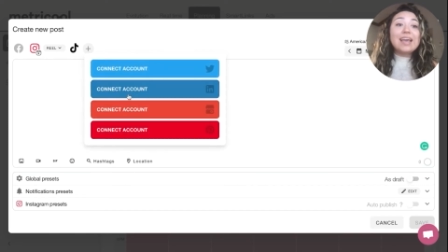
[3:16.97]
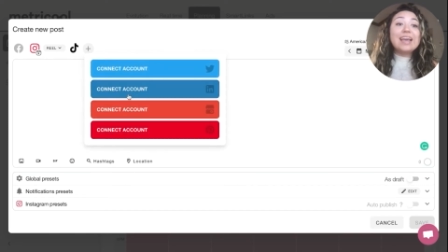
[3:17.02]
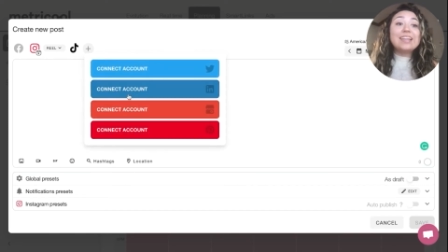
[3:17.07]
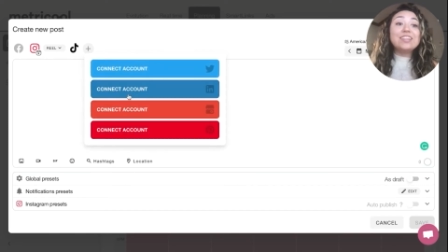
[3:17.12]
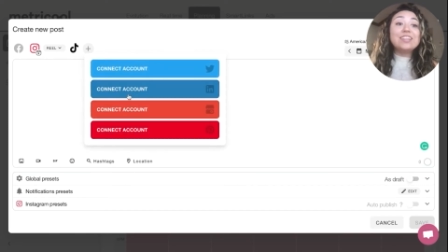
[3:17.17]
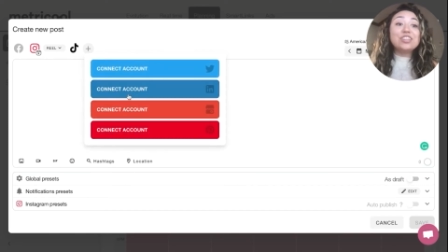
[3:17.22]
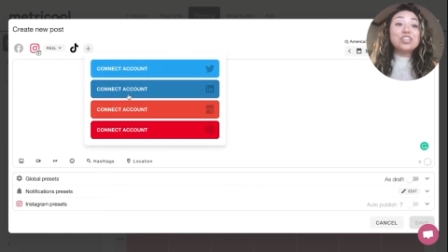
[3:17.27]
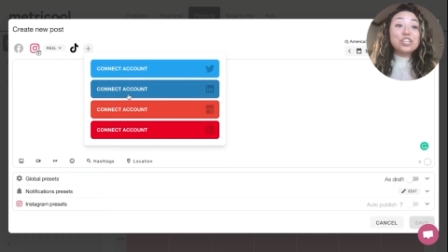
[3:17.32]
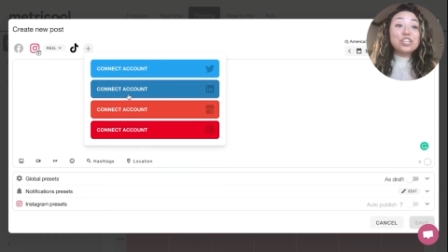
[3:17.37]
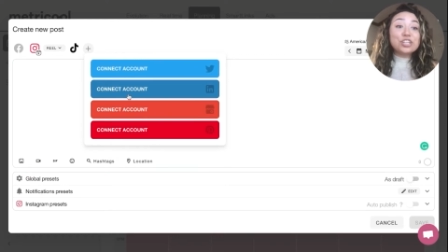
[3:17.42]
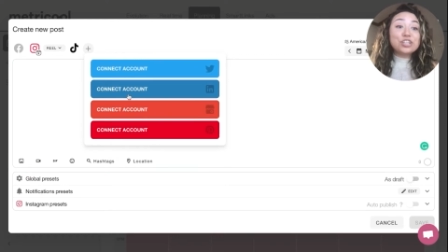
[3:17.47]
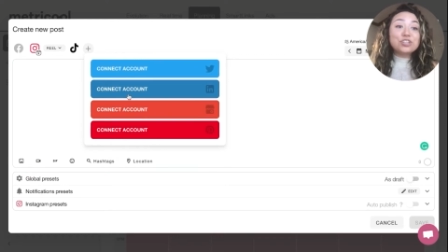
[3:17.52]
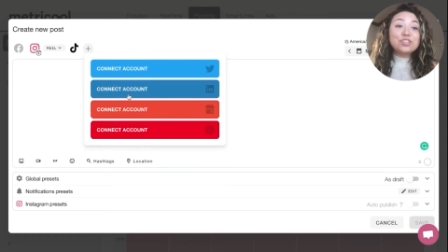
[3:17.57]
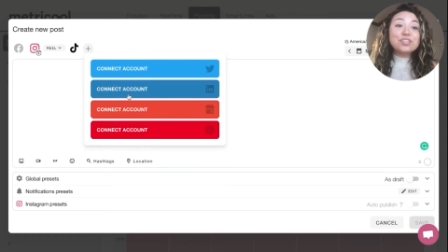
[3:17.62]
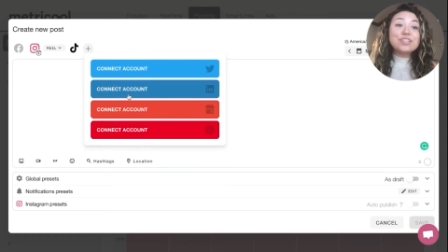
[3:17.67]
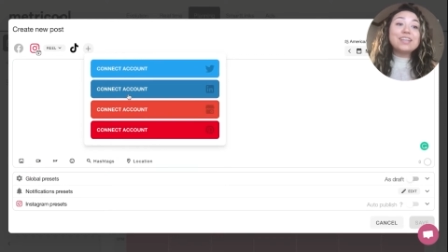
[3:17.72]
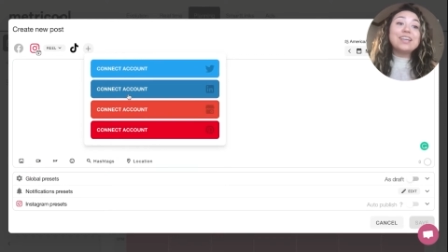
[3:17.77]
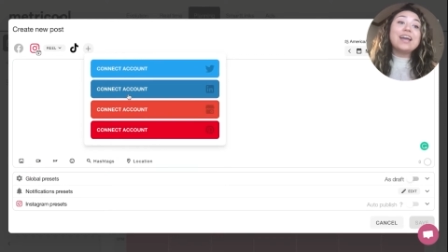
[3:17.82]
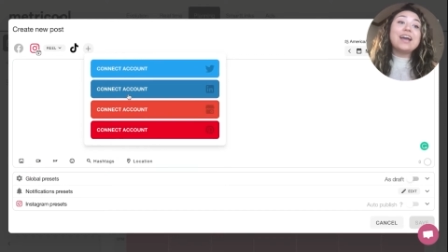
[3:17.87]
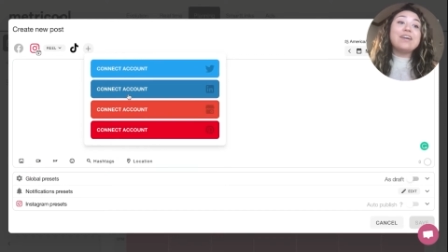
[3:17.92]
And
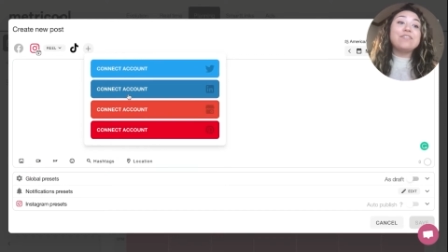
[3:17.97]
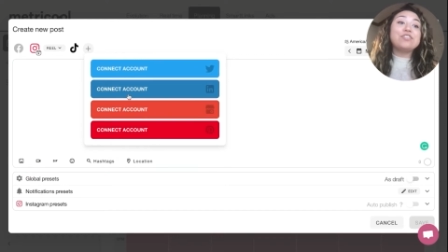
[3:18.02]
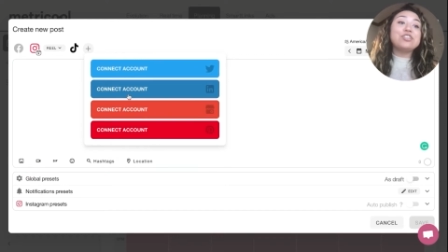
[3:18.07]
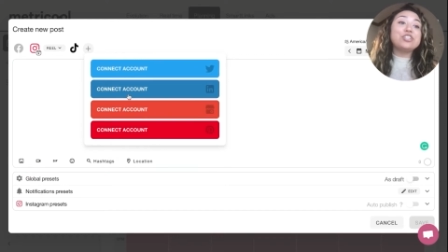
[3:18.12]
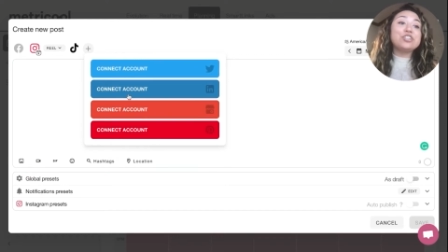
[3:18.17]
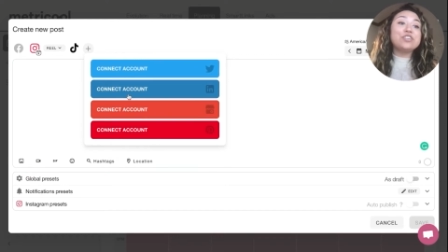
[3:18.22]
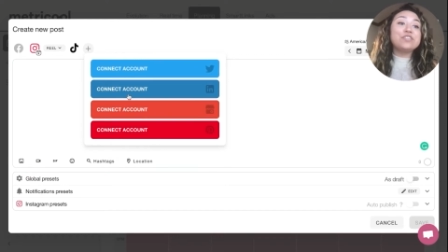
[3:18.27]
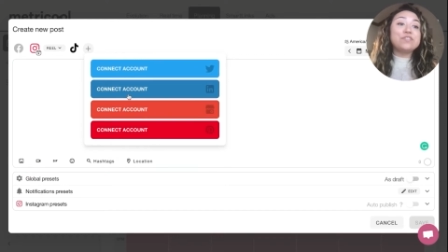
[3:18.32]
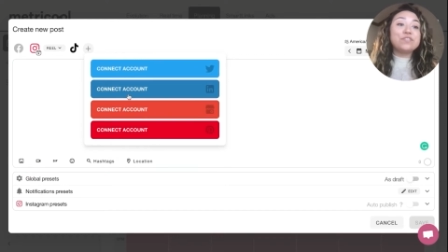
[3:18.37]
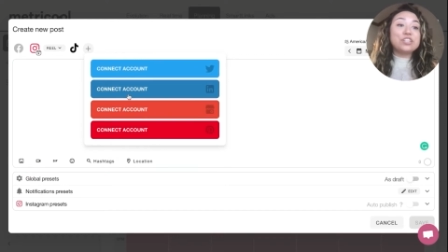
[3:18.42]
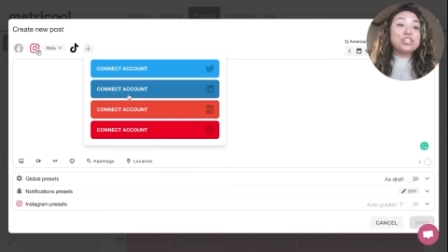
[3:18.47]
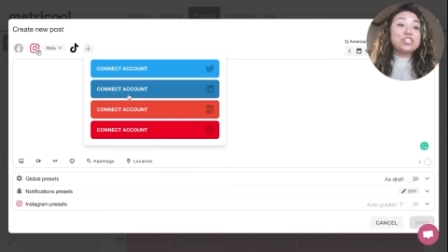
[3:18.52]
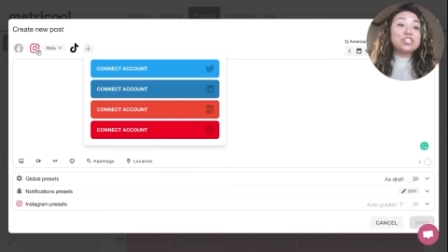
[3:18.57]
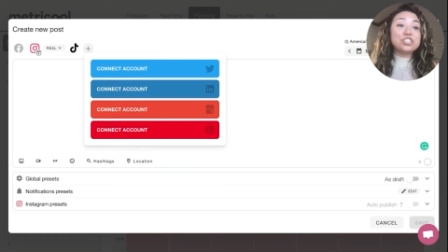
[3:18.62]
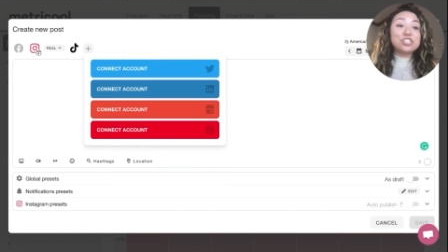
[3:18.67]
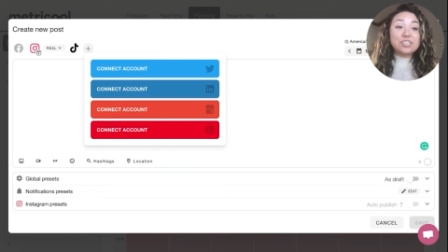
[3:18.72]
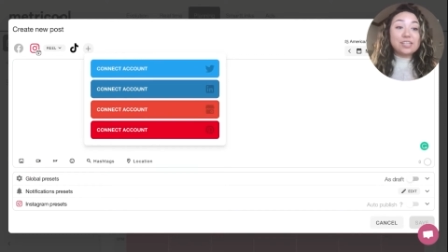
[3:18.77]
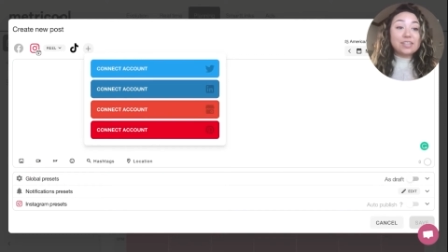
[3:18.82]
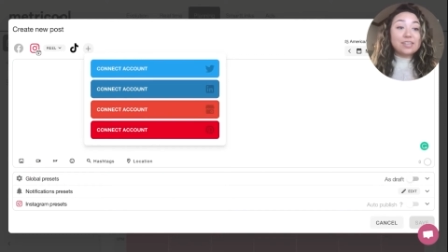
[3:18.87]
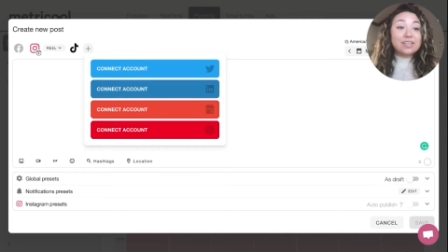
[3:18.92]
literally after you're
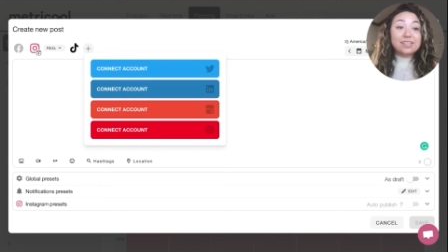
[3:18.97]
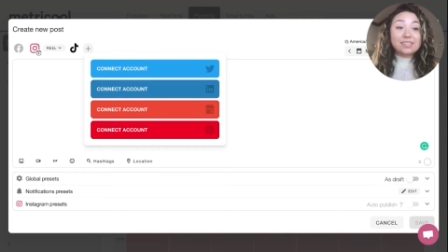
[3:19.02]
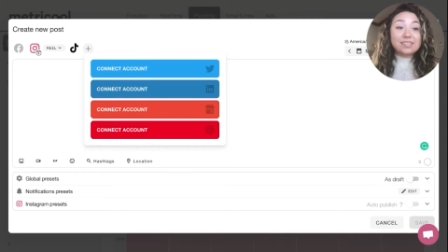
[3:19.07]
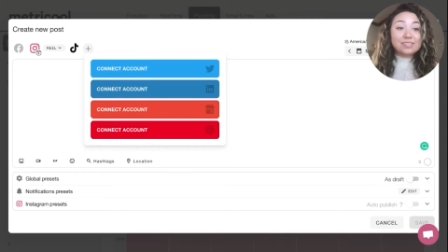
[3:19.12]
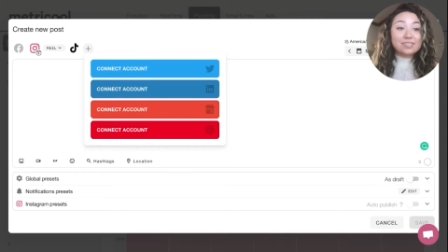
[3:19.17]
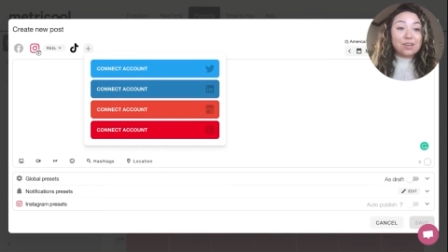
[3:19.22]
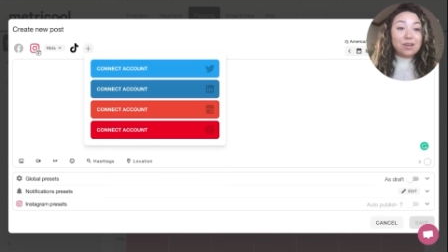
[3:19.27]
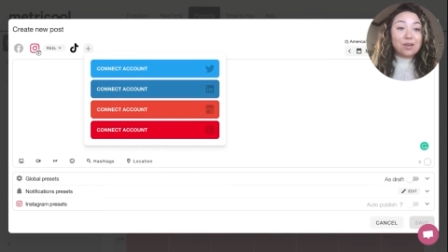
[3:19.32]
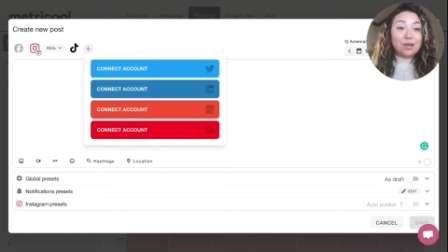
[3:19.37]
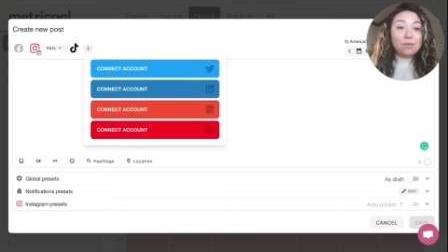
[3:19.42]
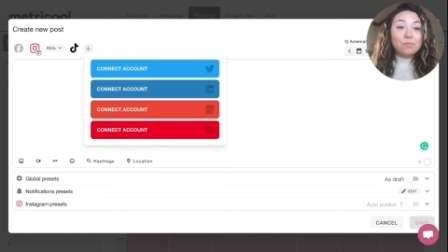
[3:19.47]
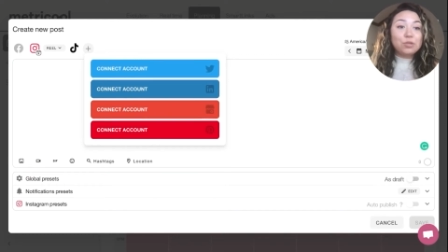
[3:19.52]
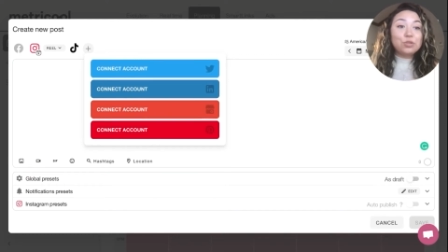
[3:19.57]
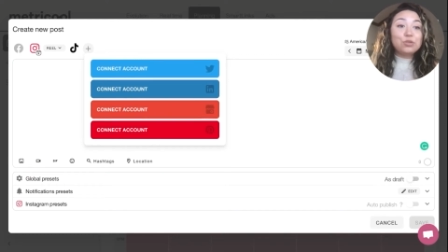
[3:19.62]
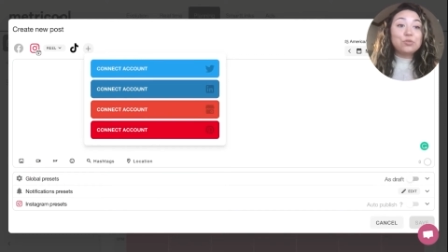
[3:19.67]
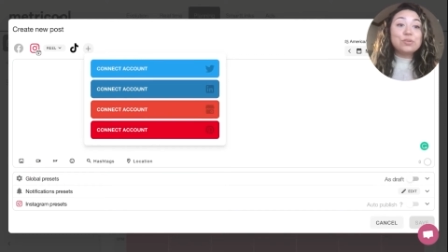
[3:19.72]
finished setting this up,